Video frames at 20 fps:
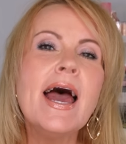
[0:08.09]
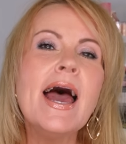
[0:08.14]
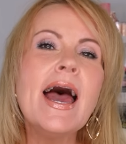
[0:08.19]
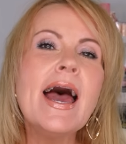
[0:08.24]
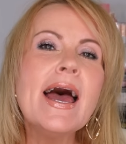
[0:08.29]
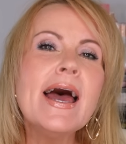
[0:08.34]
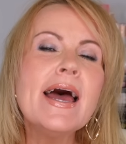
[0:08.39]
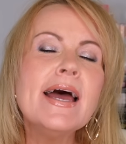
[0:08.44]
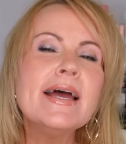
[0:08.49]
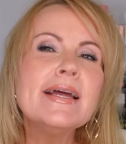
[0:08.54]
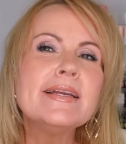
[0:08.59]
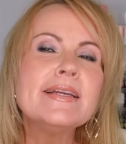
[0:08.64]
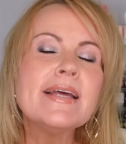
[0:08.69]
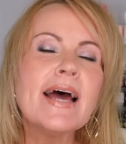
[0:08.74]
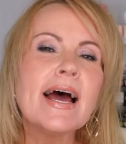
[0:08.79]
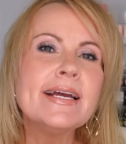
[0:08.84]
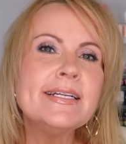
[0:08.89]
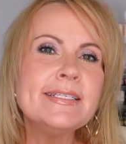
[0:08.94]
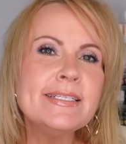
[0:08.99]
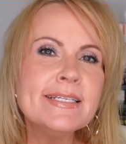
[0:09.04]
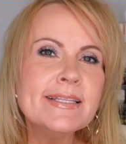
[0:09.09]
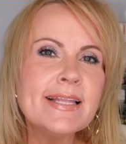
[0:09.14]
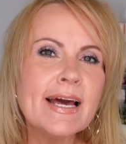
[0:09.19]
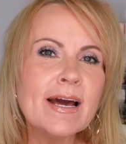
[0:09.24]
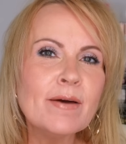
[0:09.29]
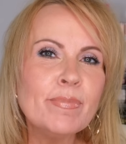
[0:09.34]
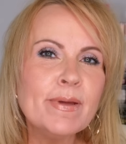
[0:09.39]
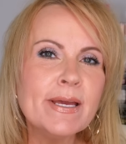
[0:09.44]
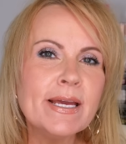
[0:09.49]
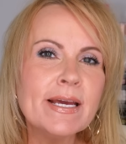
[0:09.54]
And I did
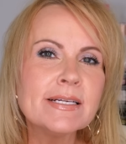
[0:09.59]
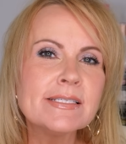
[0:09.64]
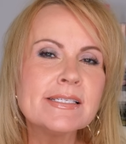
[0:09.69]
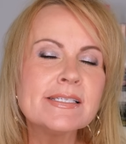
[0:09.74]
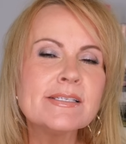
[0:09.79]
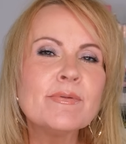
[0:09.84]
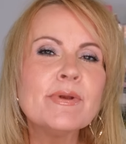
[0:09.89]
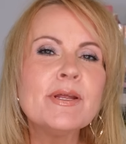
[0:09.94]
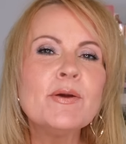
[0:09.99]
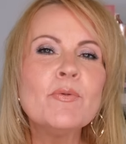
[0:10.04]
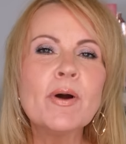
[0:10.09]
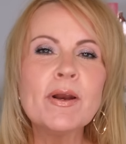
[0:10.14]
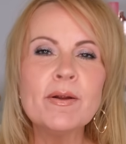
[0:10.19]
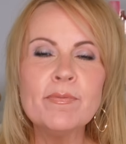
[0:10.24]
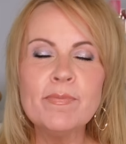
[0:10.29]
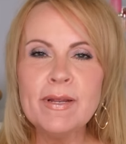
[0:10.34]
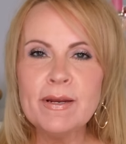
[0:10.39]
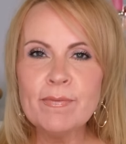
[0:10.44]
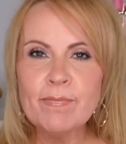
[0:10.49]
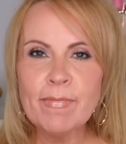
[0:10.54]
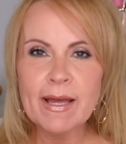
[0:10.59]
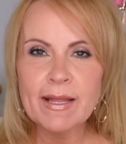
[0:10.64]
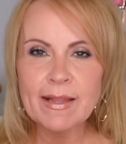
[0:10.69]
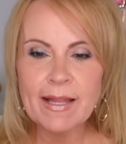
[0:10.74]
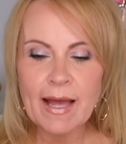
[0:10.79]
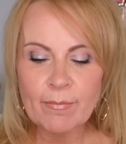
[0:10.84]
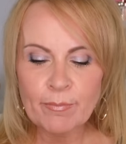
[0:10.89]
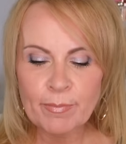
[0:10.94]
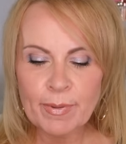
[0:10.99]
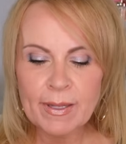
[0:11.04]
that because somebody wanted me to make
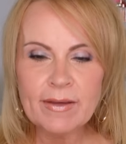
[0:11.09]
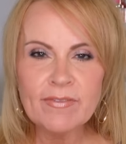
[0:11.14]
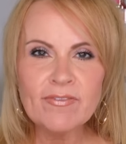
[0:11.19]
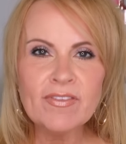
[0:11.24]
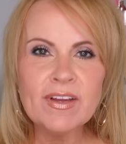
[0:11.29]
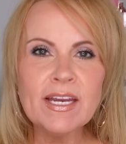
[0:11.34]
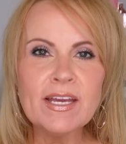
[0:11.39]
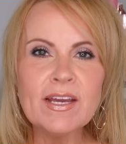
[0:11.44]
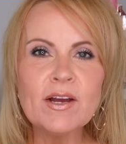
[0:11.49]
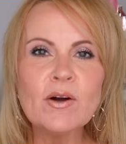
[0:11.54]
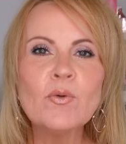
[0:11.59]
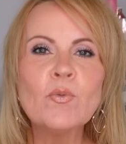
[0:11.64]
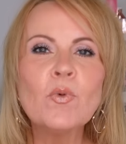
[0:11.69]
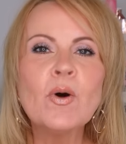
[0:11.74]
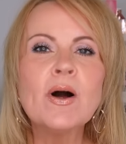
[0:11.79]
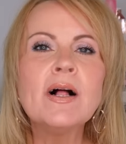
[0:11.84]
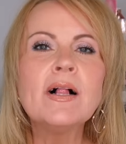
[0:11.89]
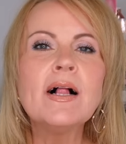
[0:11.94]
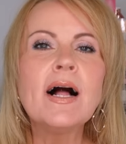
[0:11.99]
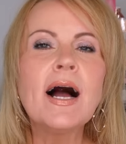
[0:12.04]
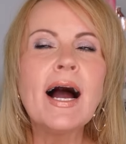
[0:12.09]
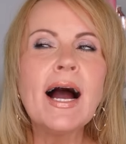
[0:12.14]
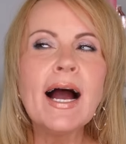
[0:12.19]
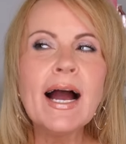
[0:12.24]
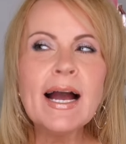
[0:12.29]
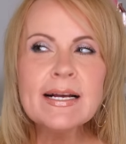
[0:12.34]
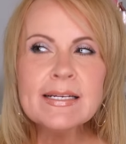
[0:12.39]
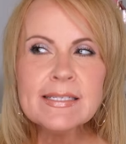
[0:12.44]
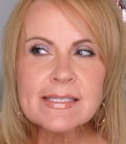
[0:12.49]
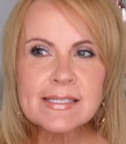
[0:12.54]
that big video. Well,
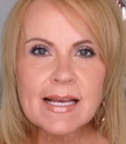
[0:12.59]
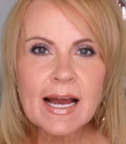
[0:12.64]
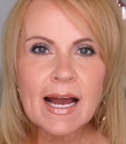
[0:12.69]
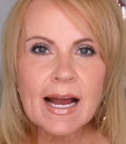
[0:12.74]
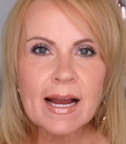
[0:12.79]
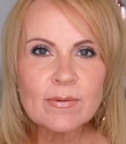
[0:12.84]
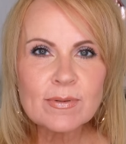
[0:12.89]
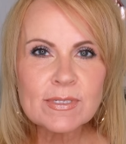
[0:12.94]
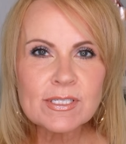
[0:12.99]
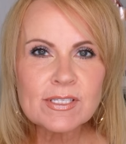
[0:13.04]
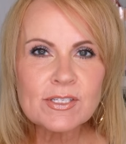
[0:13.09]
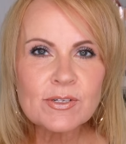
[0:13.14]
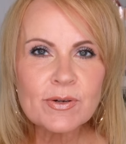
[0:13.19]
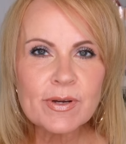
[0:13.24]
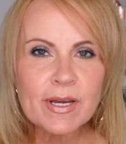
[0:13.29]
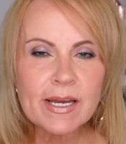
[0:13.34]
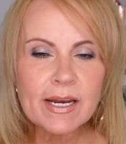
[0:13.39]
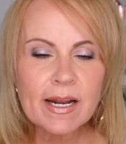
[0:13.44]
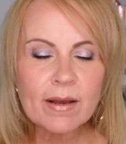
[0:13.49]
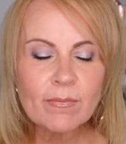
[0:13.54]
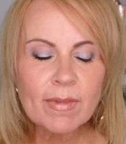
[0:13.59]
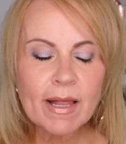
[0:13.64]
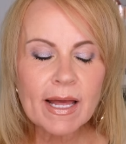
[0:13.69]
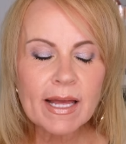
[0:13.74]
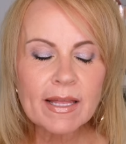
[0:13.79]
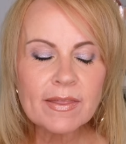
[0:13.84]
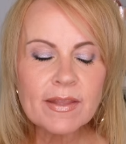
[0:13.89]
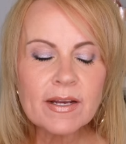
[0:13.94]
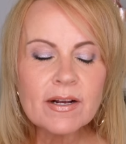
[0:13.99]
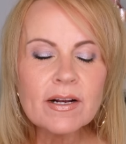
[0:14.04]
as I was doing it, I'm
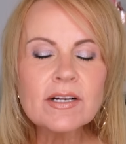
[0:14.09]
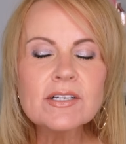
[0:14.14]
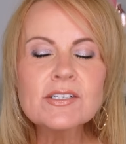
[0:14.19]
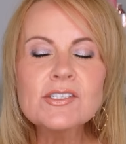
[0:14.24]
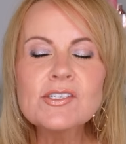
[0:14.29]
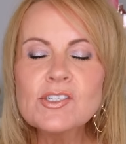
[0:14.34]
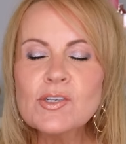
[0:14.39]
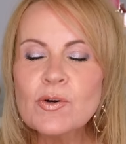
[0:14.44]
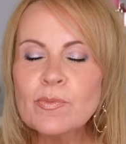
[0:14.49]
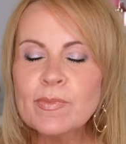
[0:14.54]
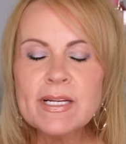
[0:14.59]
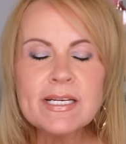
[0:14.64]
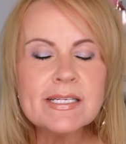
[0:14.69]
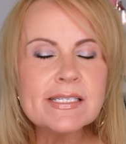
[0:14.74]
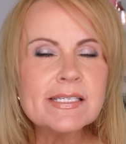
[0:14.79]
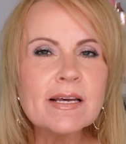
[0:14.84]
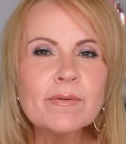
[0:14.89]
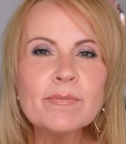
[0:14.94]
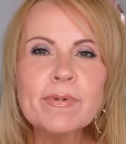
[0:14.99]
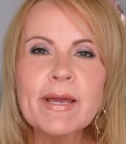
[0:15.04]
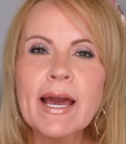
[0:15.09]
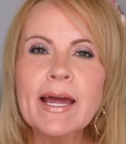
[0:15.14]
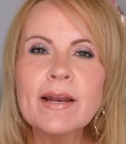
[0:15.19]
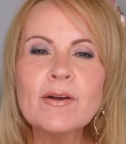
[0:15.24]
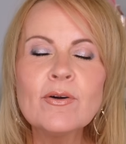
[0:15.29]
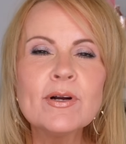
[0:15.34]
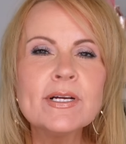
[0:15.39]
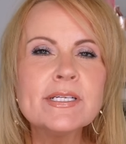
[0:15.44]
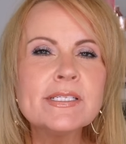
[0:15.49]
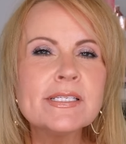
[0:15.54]
like, there are so many
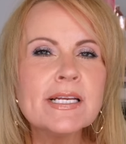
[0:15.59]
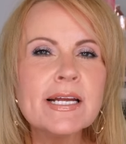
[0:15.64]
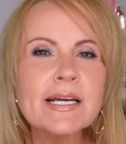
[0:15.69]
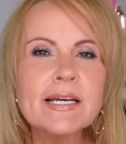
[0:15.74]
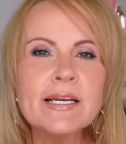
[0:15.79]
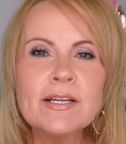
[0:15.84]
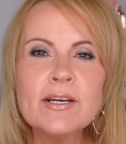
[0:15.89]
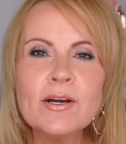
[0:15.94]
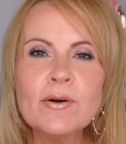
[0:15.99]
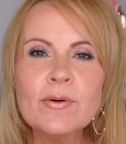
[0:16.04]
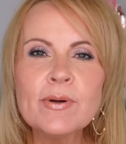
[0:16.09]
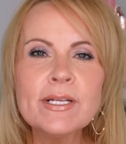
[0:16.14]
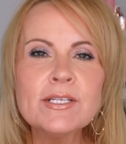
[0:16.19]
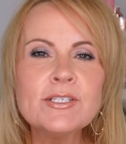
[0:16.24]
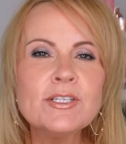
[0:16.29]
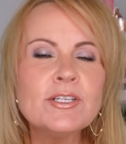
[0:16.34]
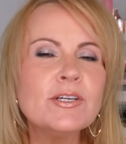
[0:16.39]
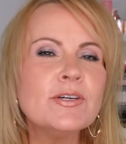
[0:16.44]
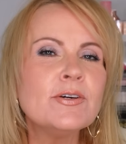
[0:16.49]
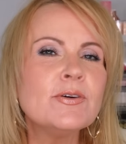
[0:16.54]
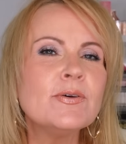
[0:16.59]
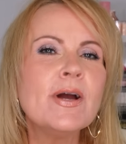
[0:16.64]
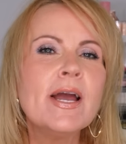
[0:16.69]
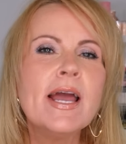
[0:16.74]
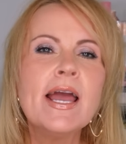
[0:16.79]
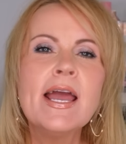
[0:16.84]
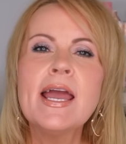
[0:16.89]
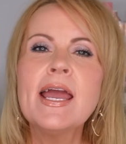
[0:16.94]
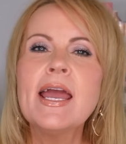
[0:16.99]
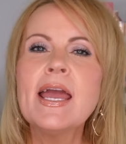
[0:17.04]
subcategories that I could go into
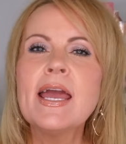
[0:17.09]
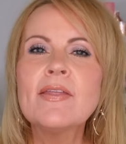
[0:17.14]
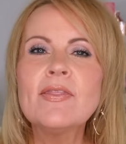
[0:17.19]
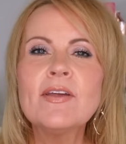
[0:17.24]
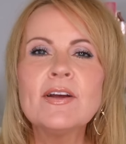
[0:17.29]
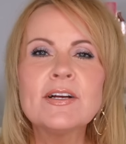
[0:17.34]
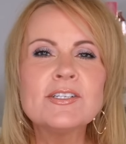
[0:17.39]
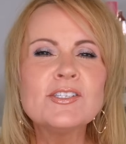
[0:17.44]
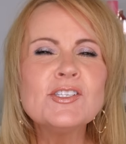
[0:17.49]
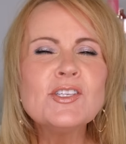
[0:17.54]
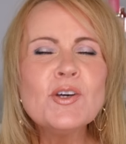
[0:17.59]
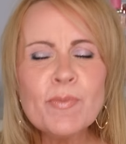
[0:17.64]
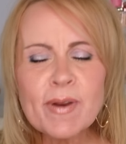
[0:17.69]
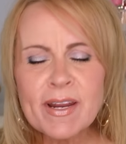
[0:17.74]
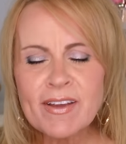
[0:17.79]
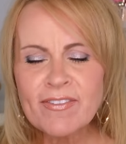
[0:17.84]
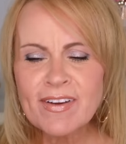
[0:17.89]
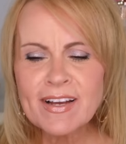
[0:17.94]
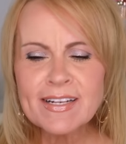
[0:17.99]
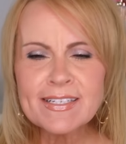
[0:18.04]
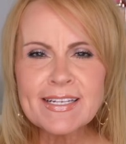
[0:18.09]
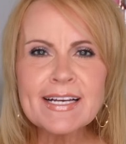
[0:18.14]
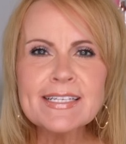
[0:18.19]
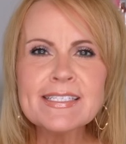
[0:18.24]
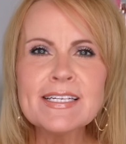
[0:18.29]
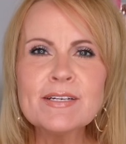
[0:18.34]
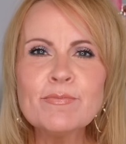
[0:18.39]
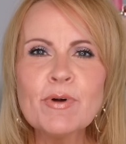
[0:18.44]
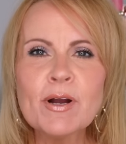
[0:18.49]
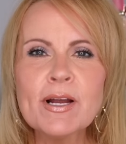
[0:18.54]
and there are so many
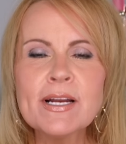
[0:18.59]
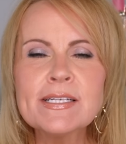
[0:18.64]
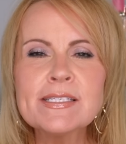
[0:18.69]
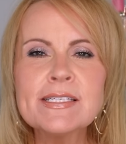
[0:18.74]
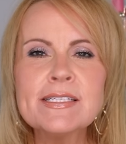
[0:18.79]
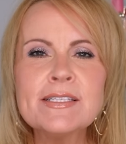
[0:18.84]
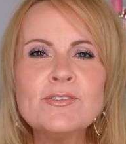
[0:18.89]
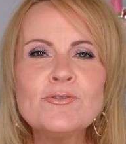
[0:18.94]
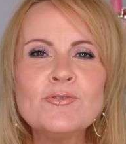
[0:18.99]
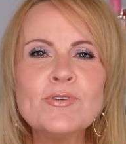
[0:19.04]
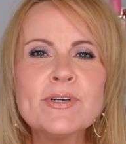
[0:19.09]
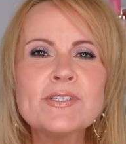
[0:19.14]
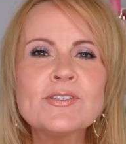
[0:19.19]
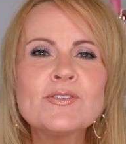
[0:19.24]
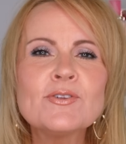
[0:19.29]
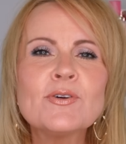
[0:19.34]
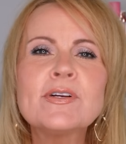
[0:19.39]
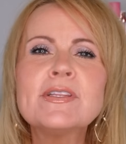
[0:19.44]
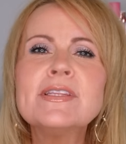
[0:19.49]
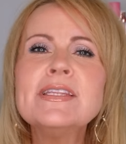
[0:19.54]
fantastic products at the drugstore.